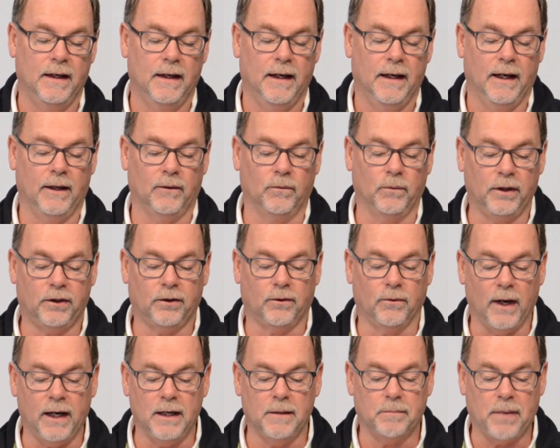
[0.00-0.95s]
And with
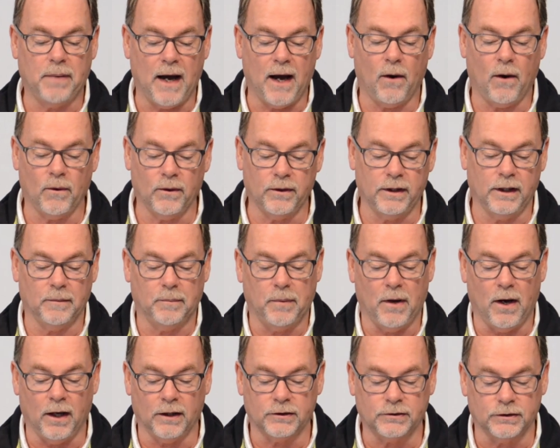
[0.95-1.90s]
great power, the
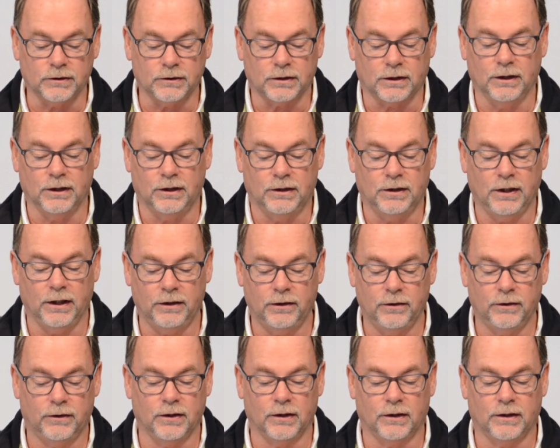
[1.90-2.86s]
apostles
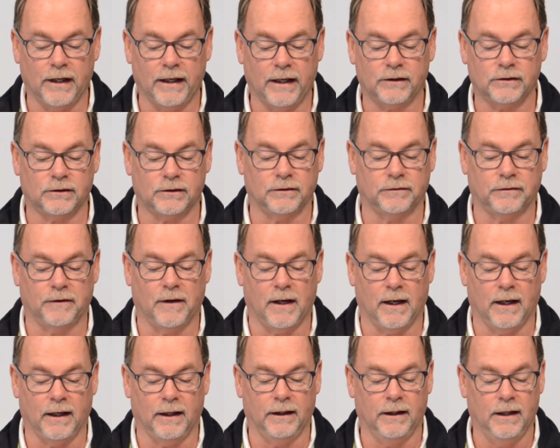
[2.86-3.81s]
continued to
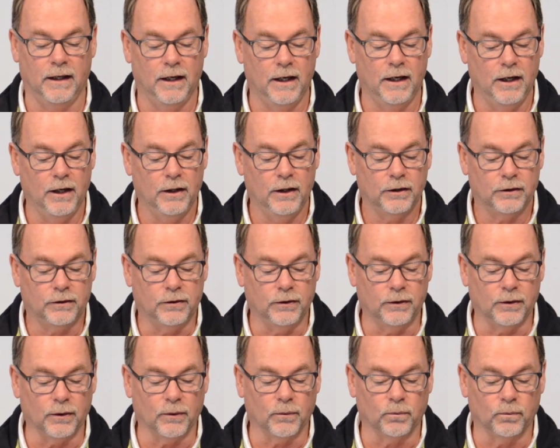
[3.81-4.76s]
testify
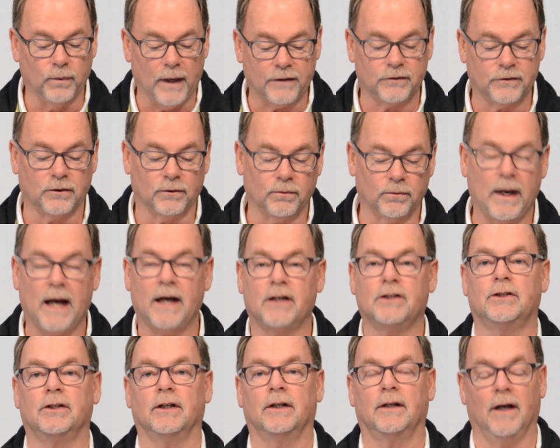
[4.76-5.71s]
to the
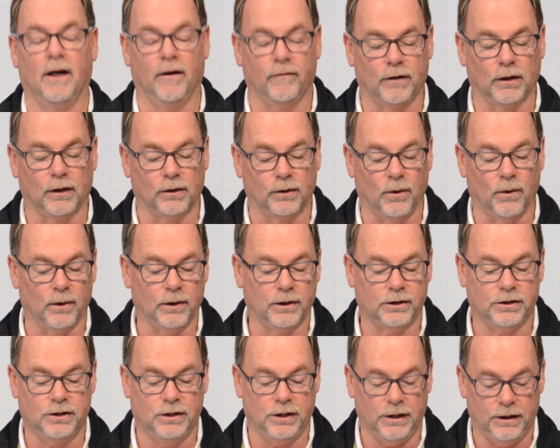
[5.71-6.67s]
resurrection of the
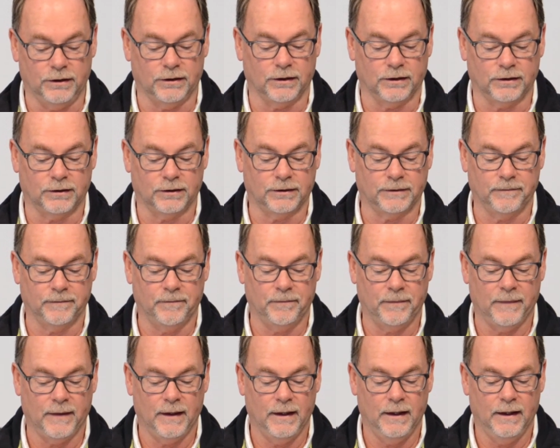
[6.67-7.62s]
Lord Jesus.
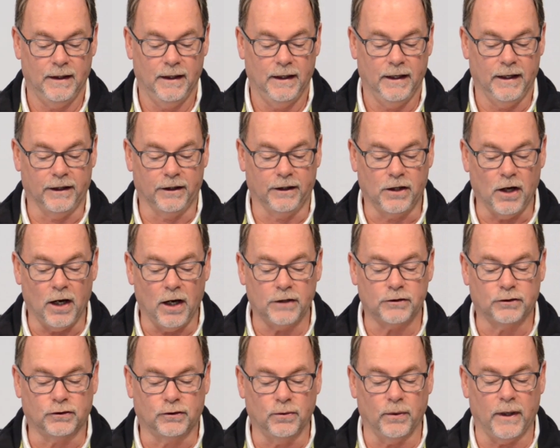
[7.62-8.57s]
And
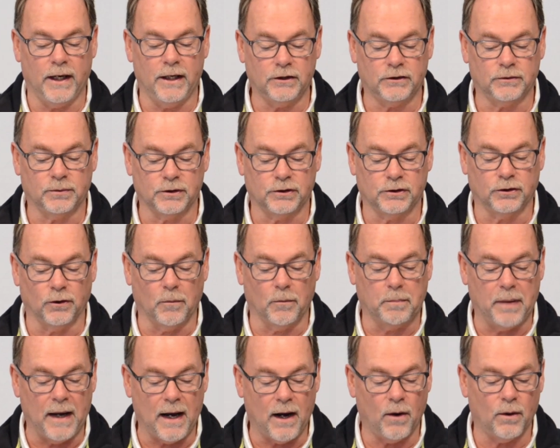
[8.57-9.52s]
God's grace was so
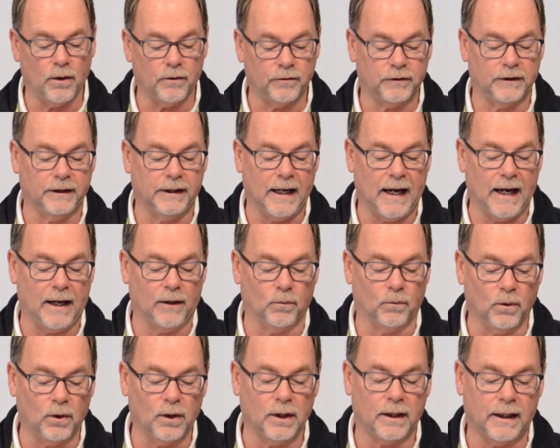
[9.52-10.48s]
powerfully
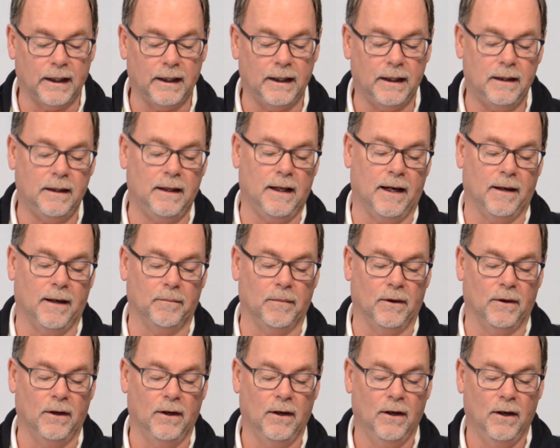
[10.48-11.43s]
at work in
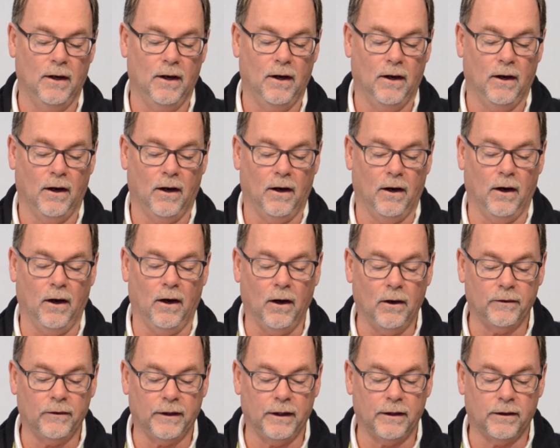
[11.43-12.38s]
them,
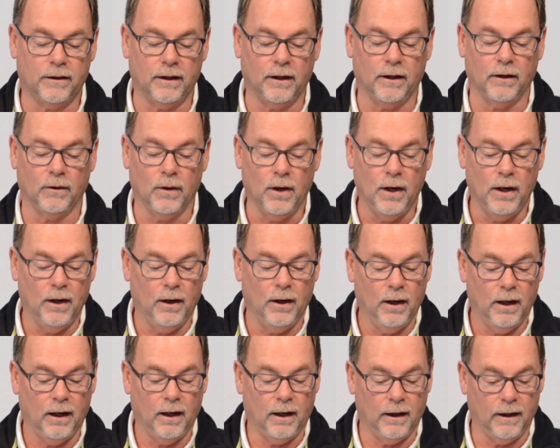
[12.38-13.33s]
all that their
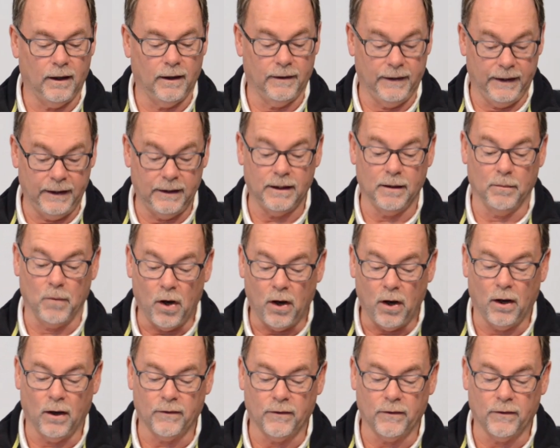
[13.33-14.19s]
uh, in them all